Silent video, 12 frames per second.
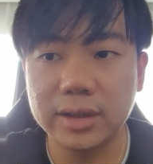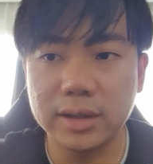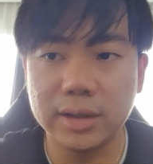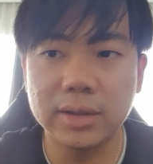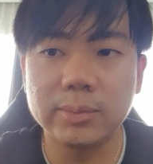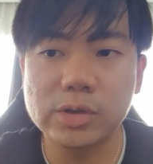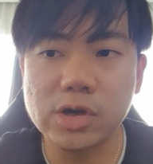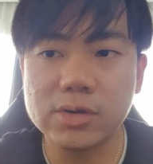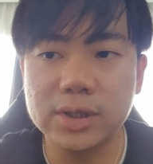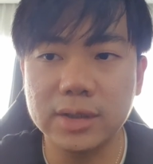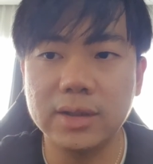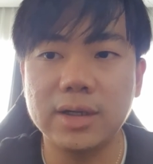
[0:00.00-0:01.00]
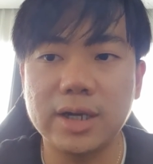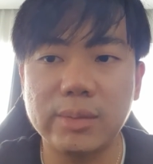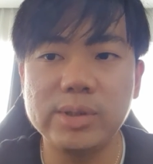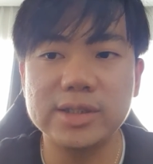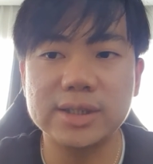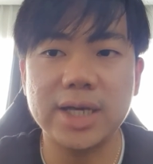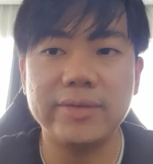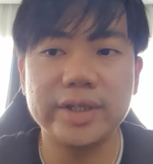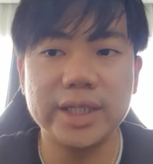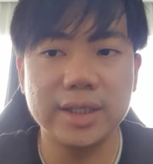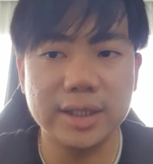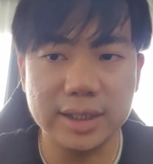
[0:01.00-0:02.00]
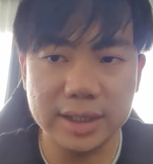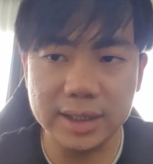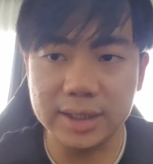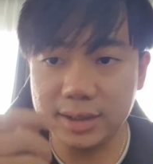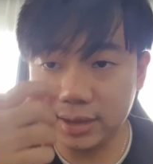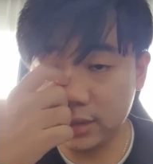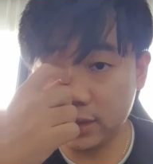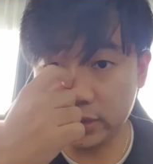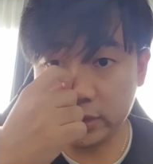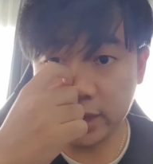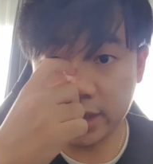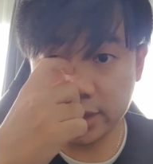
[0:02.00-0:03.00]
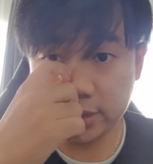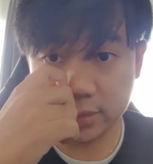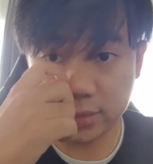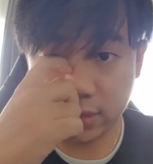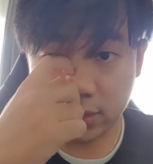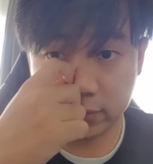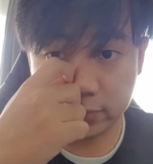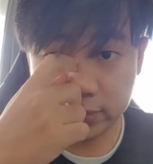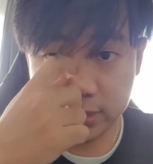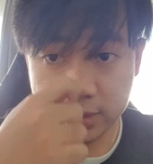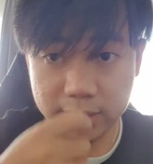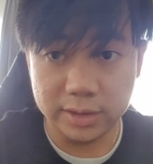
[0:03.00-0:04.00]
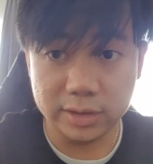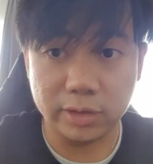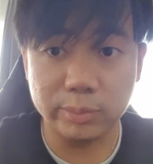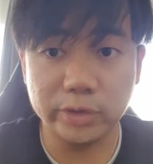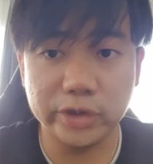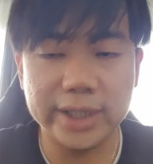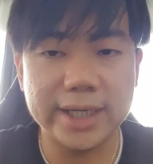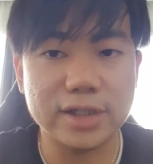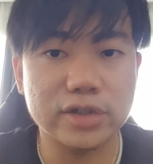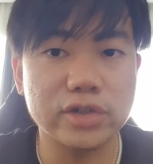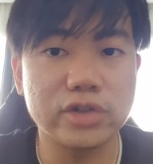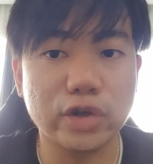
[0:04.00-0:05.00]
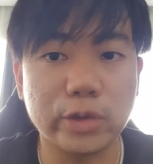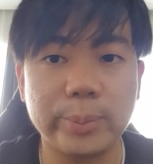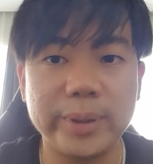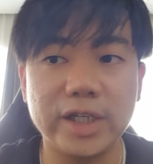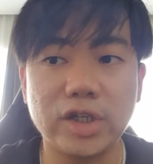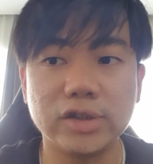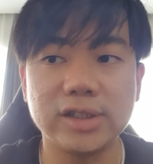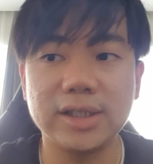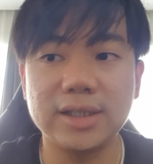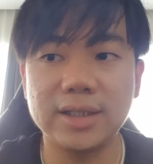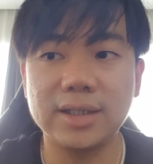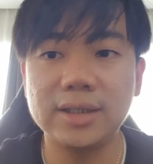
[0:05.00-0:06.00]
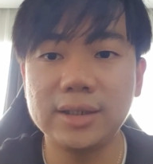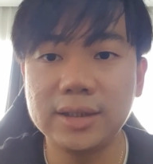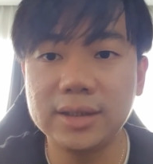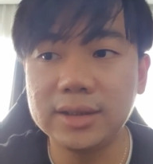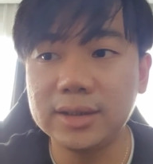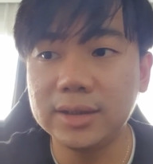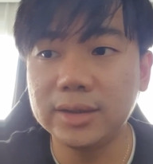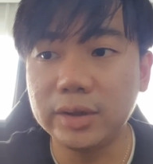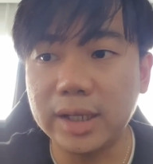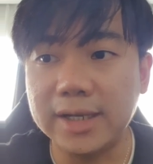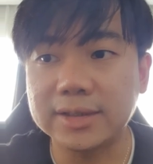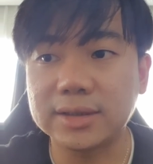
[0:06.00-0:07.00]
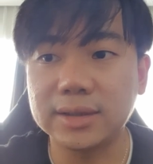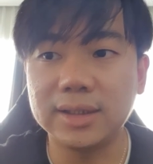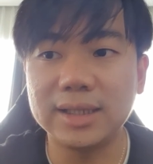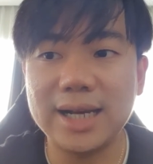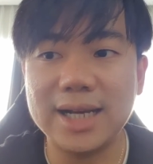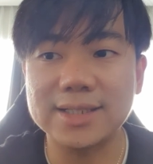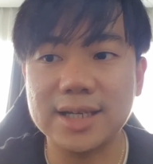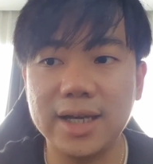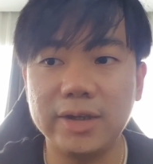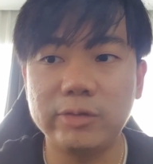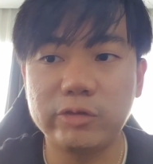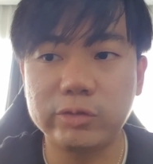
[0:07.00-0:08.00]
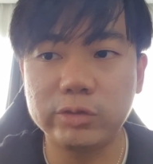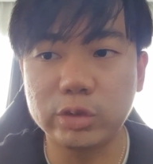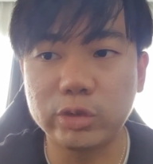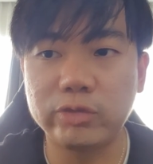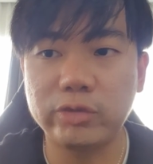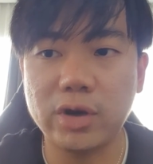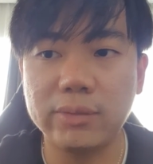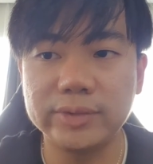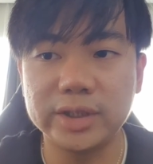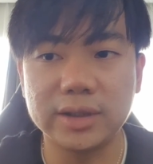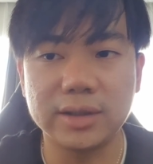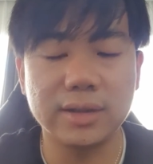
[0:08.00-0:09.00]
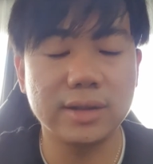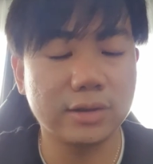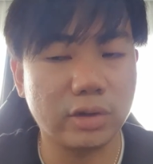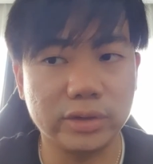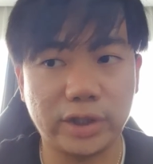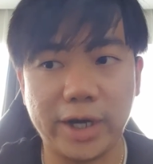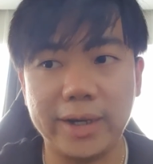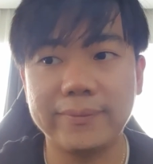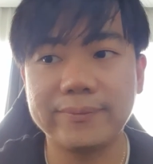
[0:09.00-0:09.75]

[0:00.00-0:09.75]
a broker, every step in the chain of communication should be considered as the last act to form the contract.